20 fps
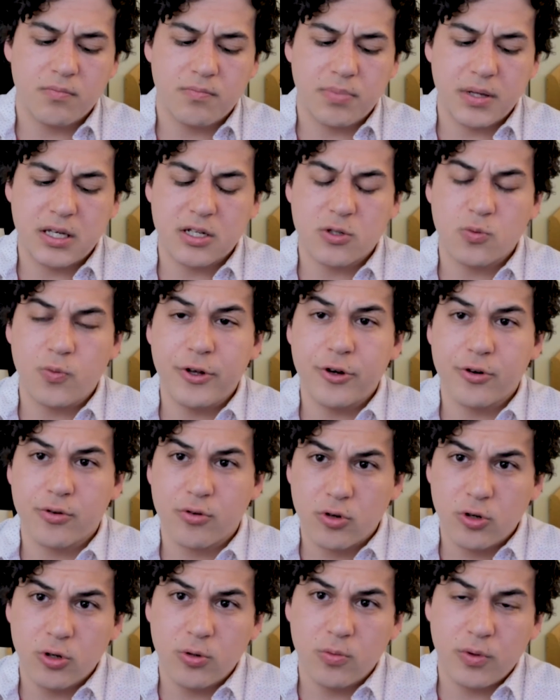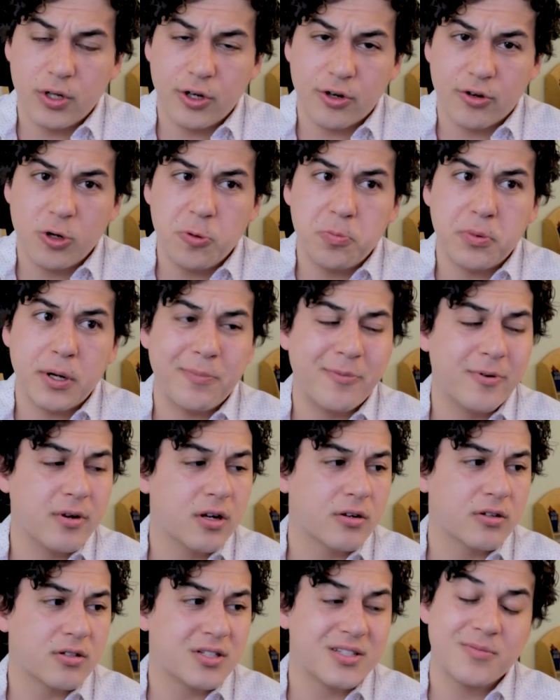because when you're cooped up, when
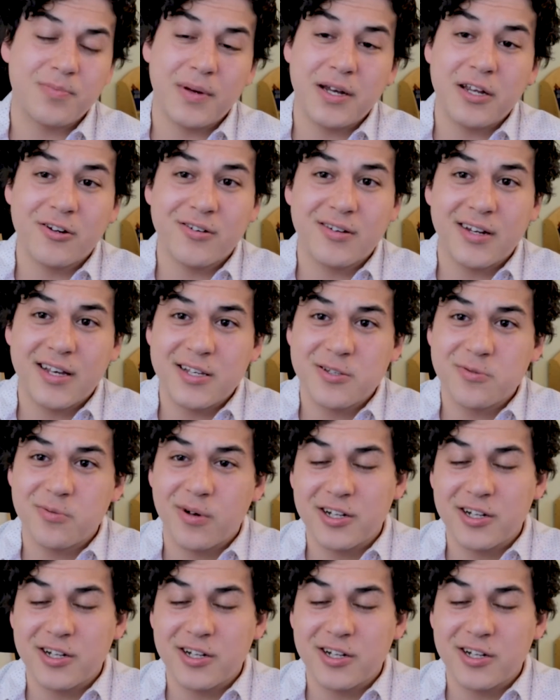you're spending your days